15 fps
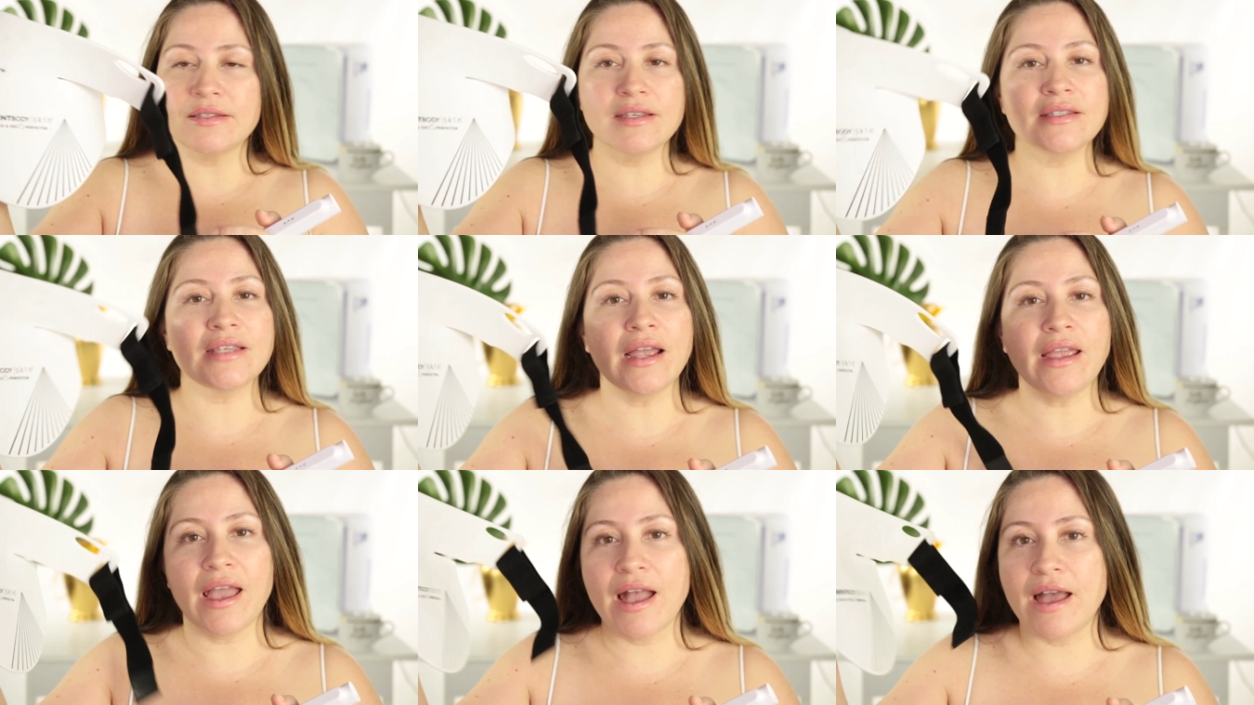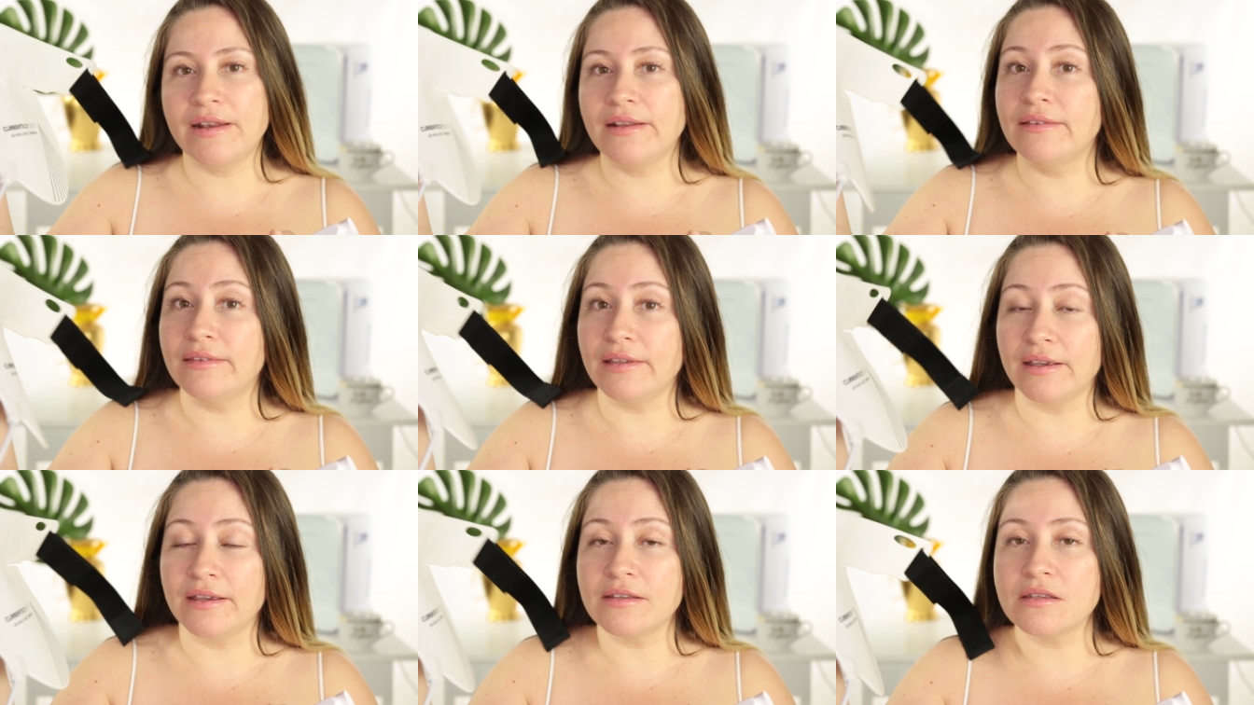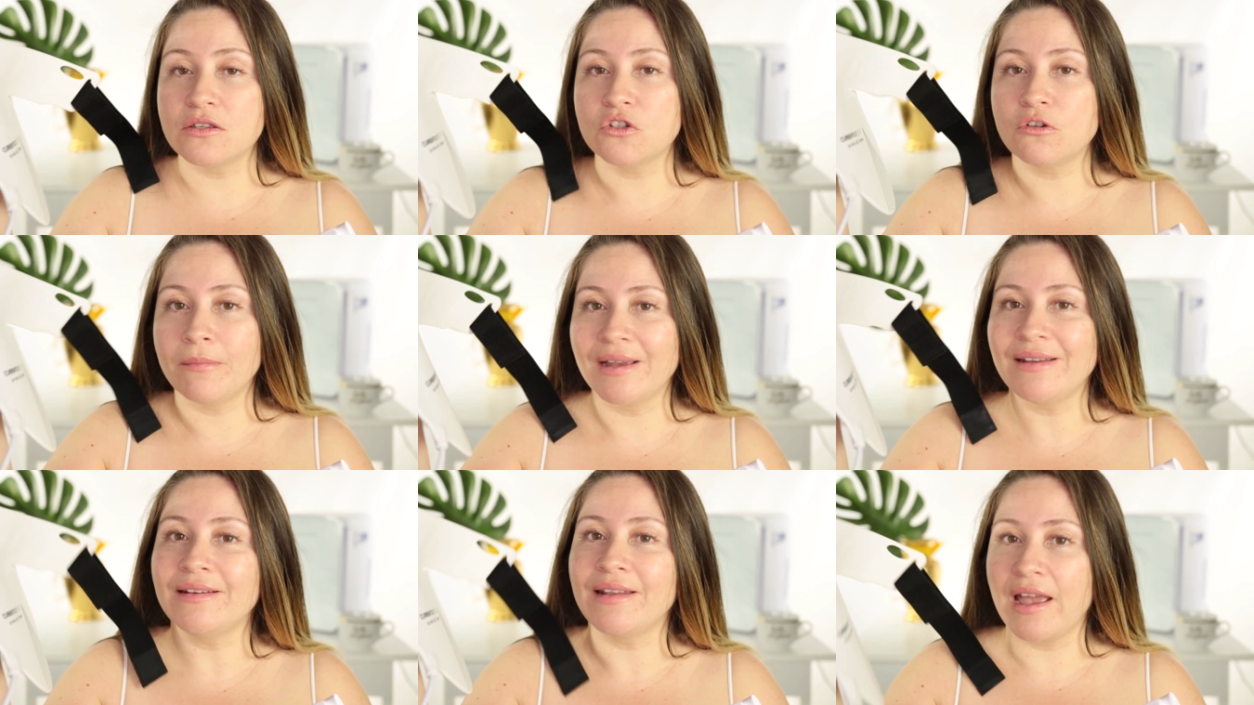since i added this to
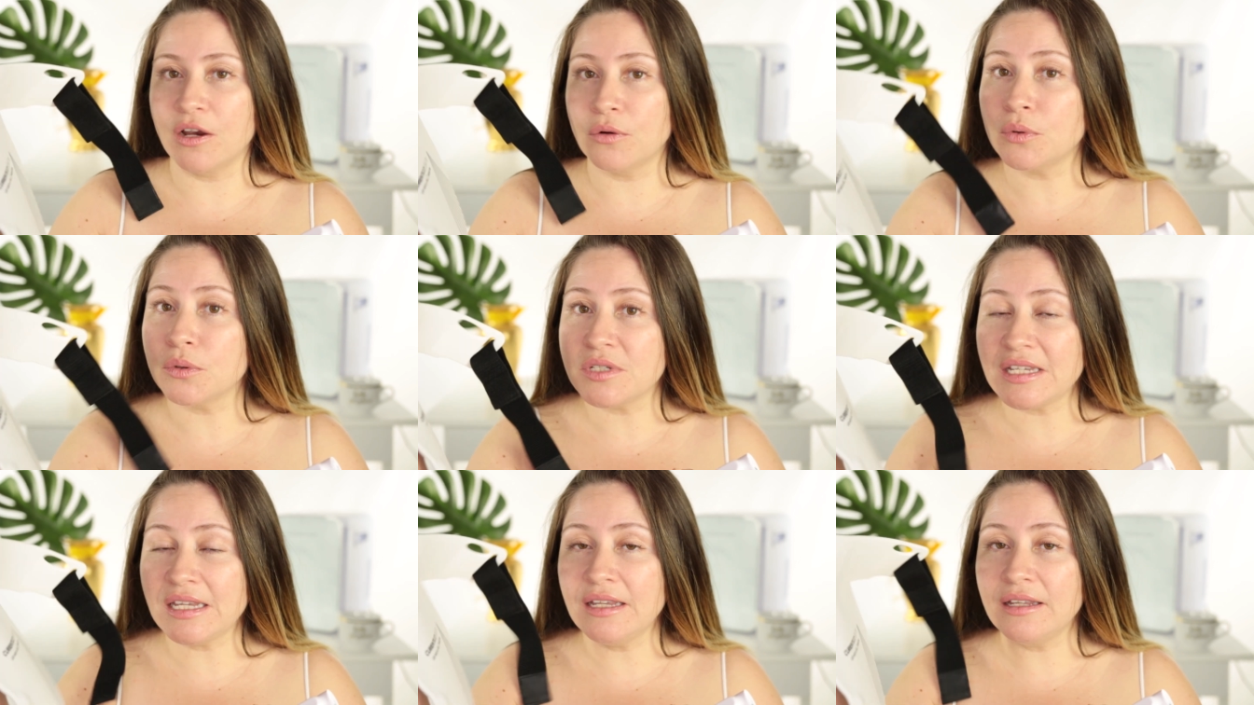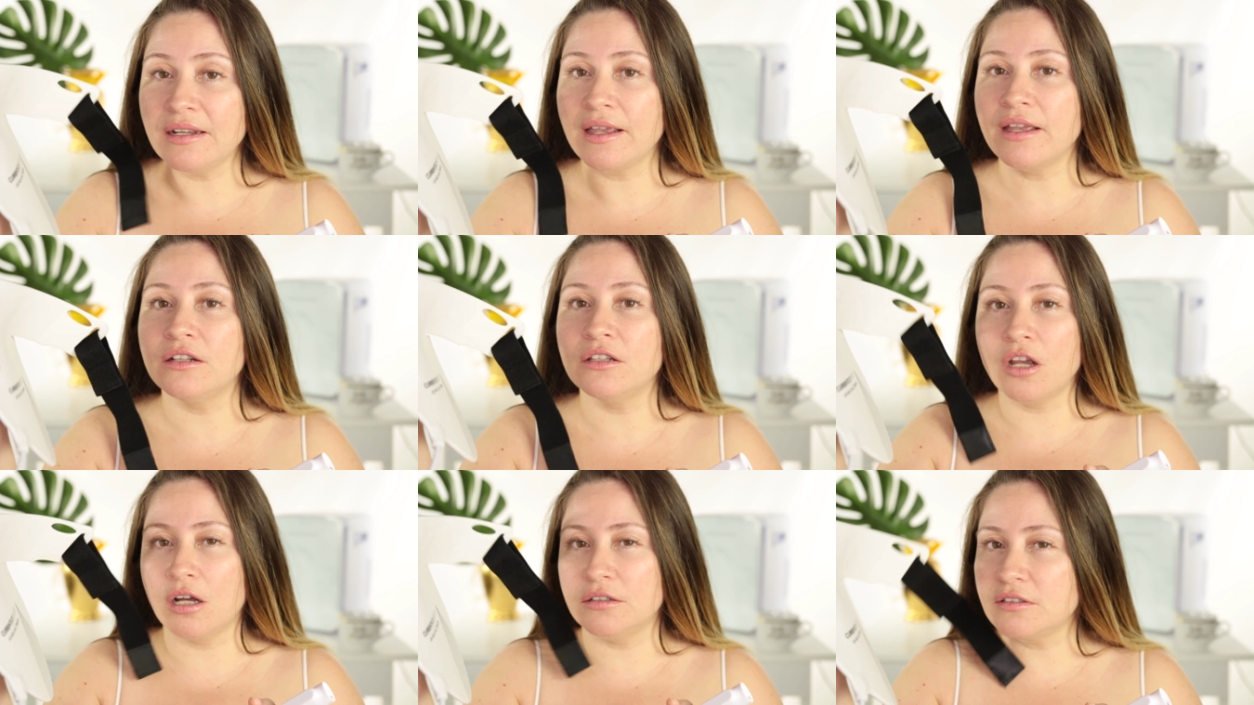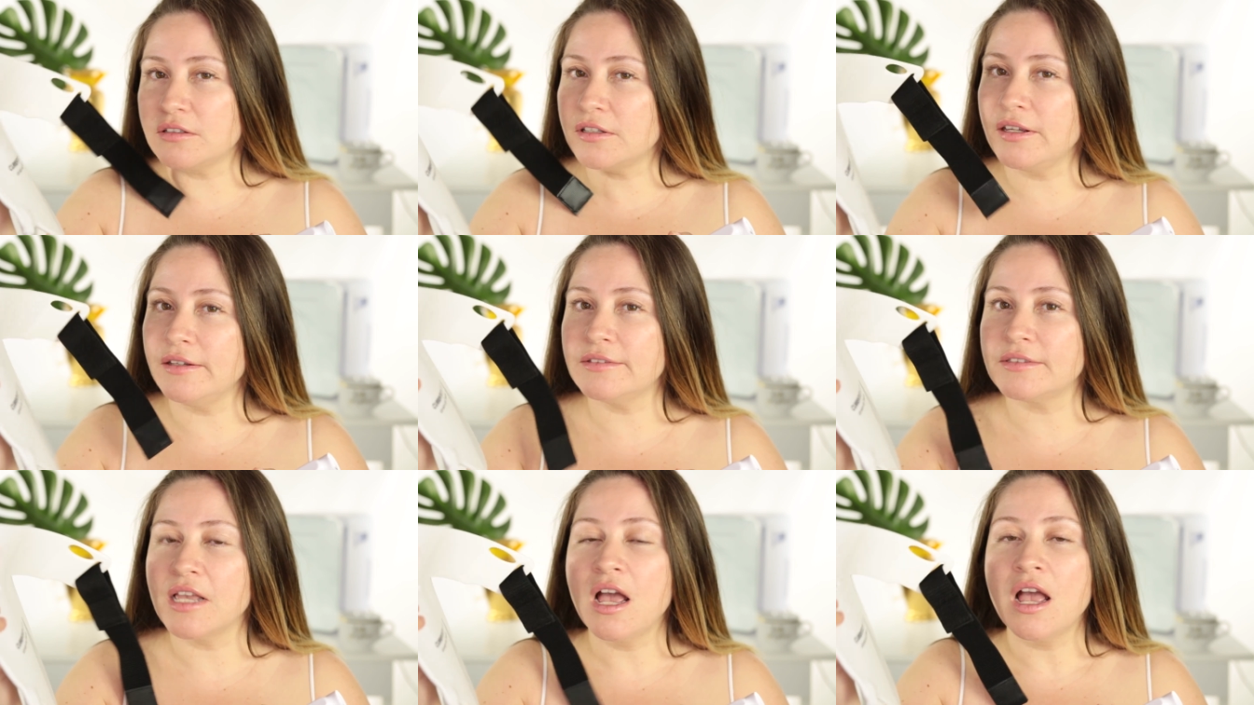my neck routine and the other
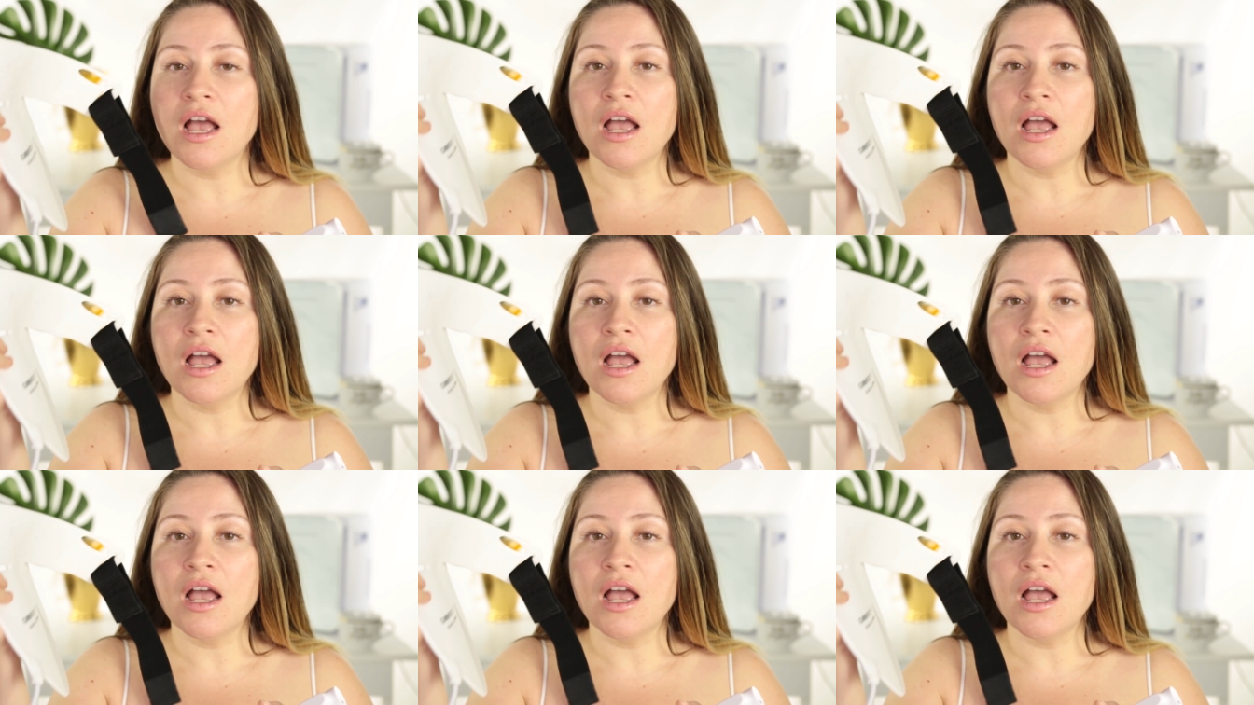things